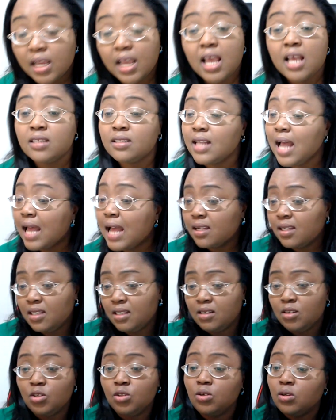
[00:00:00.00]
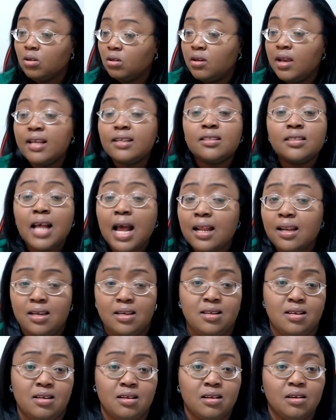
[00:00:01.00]
Exactly.
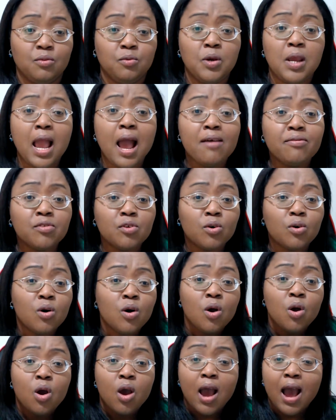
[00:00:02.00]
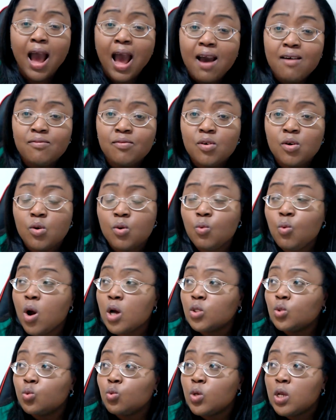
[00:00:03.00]
We have to have
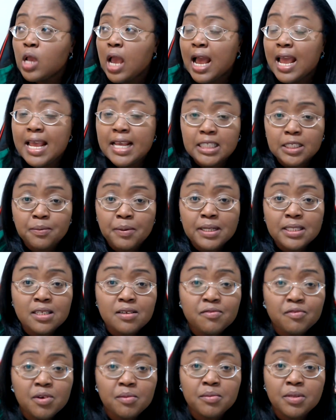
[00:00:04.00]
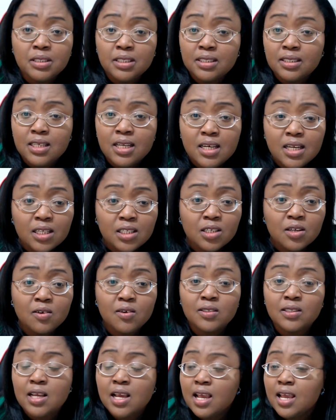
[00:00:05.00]
what we are expecting from the
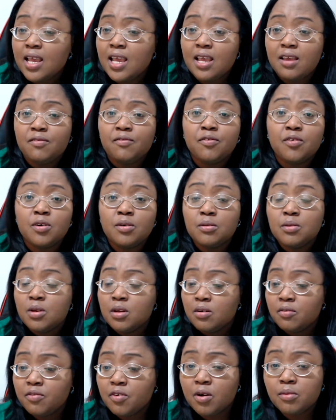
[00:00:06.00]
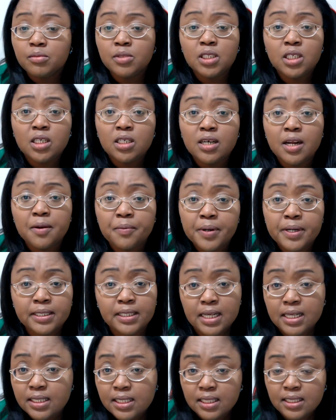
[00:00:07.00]
senators and from the
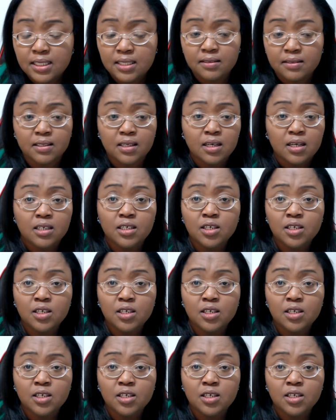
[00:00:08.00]
representatives.